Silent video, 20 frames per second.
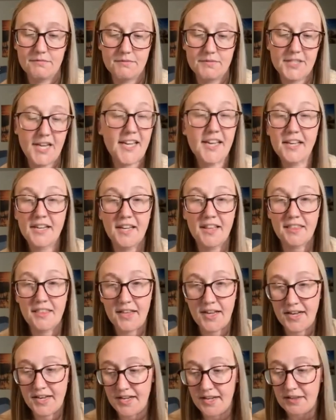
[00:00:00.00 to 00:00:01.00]
take
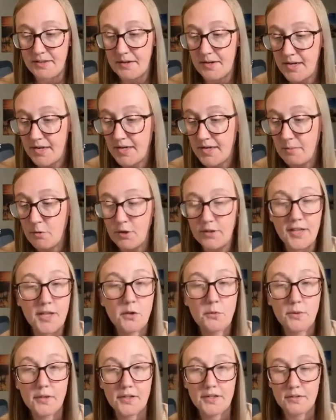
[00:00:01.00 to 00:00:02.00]
any more
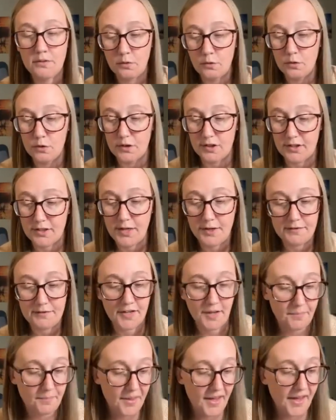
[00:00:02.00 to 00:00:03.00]
liquid or
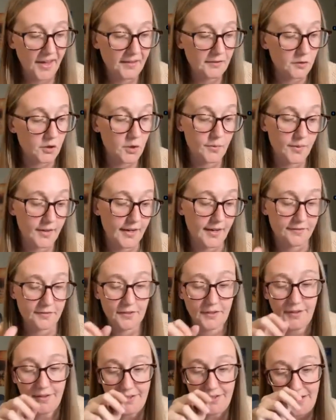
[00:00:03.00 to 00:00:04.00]
covered in paint or
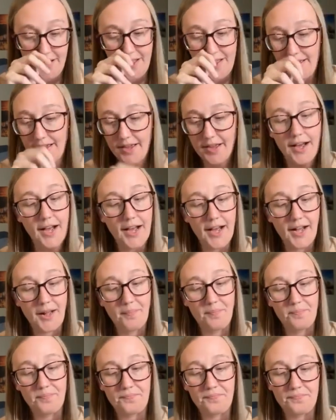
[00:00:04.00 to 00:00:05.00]
whatever.
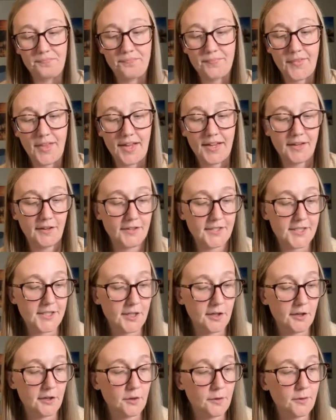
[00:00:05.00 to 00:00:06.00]
I
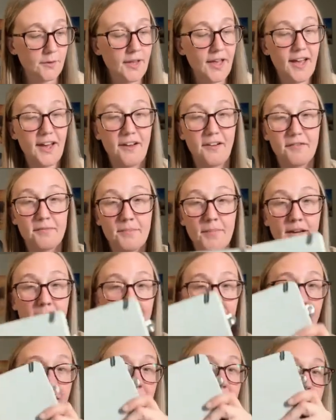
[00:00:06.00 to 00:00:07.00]
also have
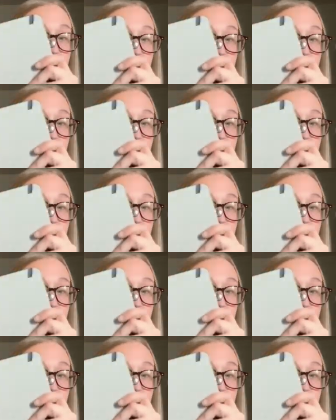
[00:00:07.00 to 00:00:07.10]
my